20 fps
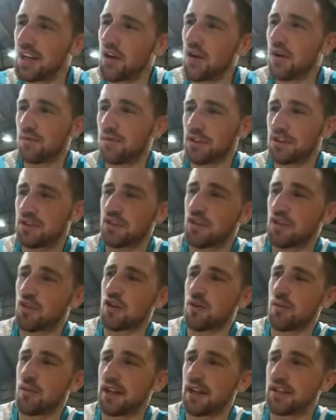No, I'm just so
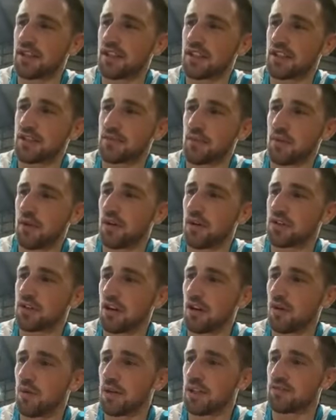committed to the sport. It's
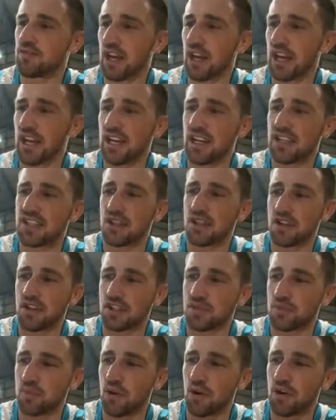always related to the
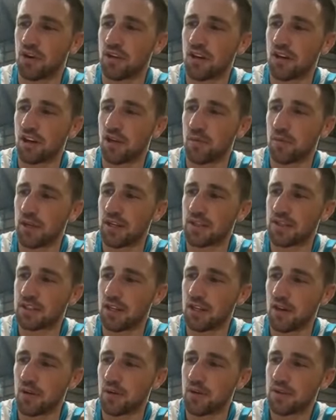sport, you know what I mean?
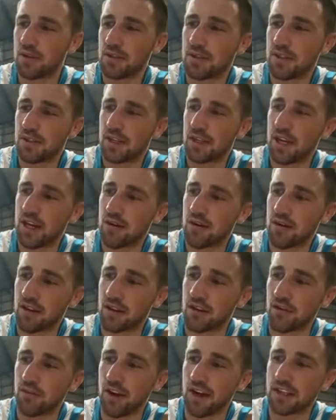So I'm going to
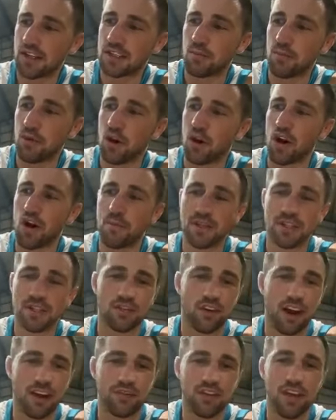have to find some more hobbies
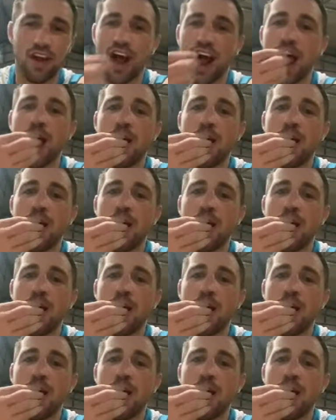for after.